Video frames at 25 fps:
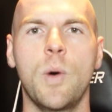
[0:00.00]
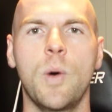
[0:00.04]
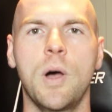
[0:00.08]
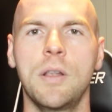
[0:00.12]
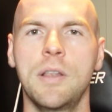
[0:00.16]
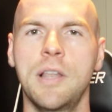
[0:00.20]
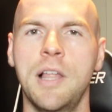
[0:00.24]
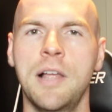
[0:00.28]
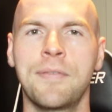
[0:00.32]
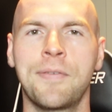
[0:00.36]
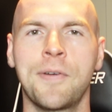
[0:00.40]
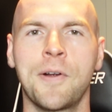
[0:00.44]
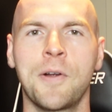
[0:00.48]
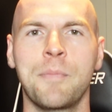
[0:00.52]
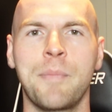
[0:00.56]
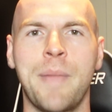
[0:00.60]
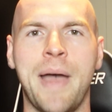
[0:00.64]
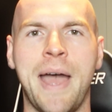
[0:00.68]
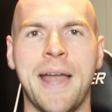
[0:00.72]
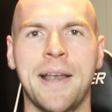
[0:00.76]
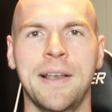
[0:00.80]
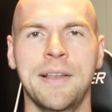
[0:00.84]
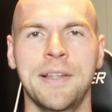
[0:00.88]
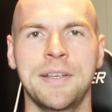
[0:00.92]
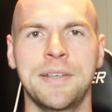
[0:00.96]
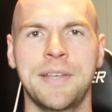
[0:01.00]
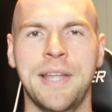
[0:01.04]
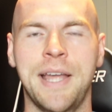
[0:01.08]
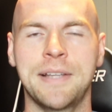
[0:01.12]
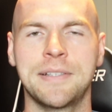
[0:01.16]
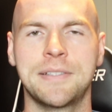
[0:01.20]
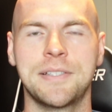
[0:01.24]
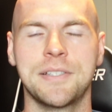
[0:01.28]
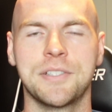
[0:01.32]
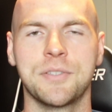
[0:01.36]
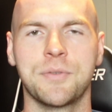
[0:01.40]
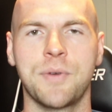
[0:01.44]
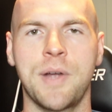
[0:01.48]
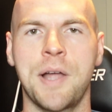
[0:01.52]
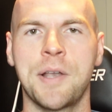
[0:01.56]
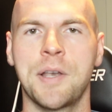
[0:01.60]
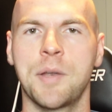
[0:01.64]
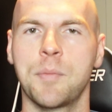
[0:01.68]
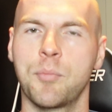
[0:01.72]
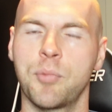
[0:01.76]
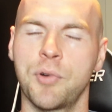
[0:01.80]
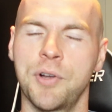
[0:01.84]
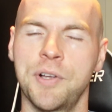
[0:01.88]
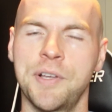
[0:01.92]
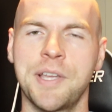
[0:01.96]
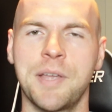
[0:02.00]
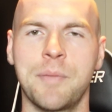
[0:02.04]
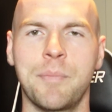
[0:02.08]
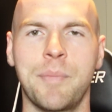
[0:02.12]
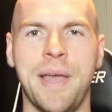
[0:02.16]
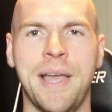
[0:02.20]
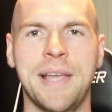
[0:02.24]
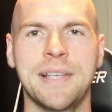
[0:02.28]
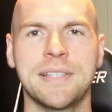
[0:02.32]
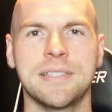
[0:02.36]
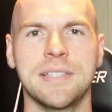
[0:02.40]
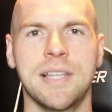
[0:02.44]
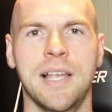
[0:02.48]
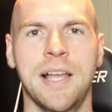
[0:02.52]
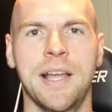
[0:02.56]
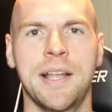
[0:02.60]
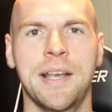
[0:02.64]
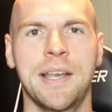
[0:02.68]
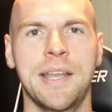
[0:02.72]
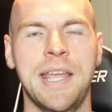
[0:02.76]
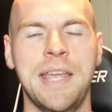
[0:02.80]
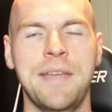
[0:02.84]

while Love Her Madly dances around a brilliant bass line,